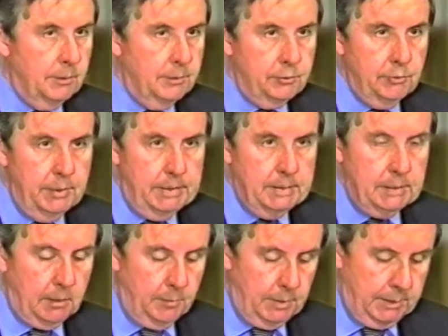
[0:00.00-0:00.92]
on the treaty
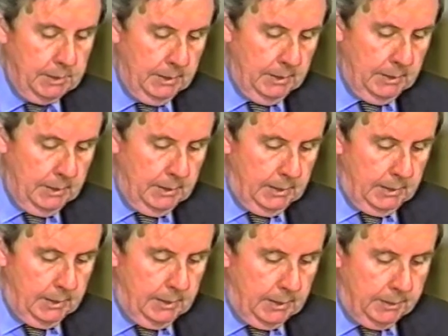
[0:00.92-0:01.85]
settlements
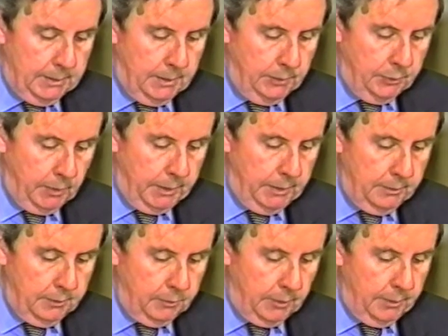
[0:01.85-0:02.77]
in nineteen
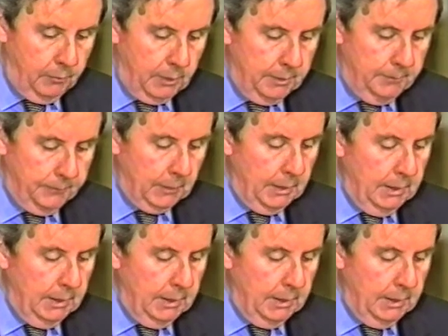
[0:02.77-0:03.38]
twenty to twenty-one.